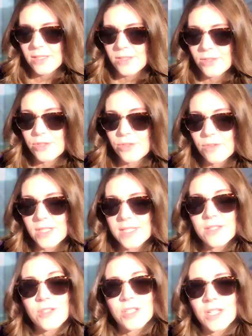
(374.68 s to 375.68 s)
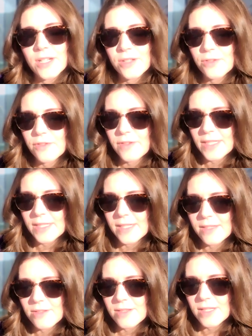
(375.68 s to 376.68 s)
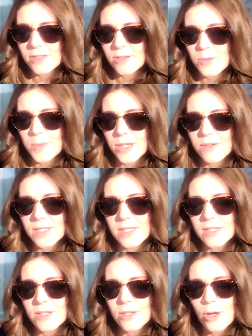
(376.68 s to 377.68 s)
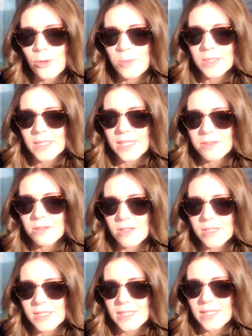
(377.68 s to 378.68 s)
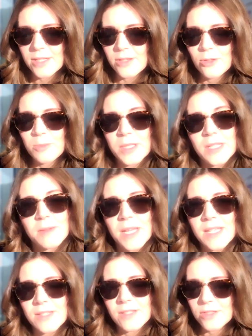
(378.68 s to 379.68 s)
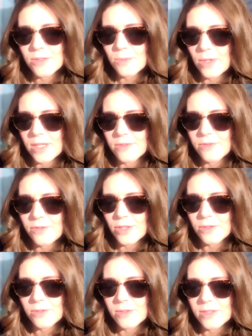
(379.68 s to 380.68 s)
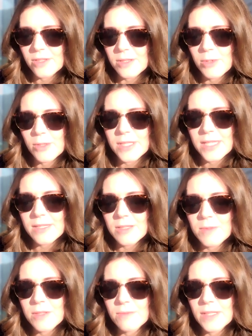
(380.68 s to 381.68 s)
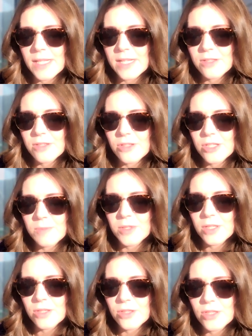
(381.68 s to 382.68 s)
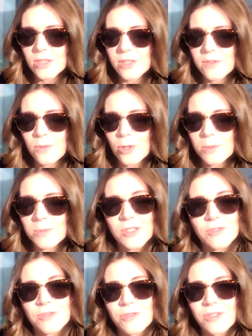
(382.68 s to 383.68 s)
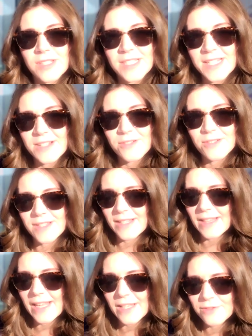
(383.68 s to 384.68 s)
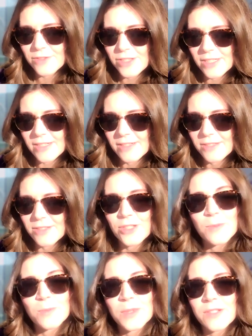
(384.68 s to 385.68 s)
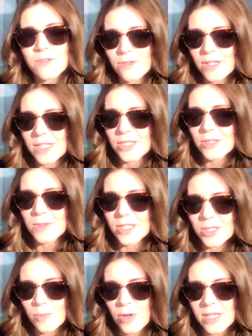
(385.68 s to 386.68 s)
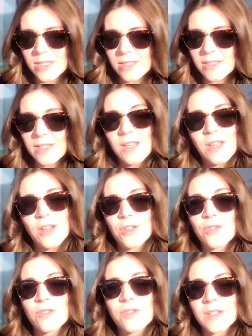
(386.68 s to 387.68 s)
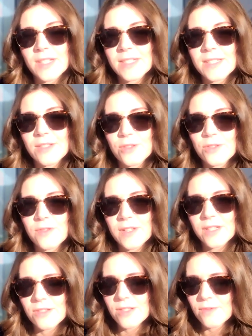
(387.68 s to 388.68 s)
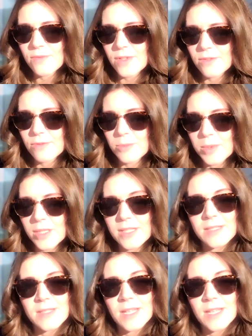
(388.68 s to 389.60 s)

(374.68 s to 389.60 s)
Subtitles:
So trust and share your feelings and experiences openly and honestly. You'll be amazed at what unfolds. The most intimate relationships are usually formed through tears and laughter. So don't be afraid to express your feelings, your fears, and vulnerabilities.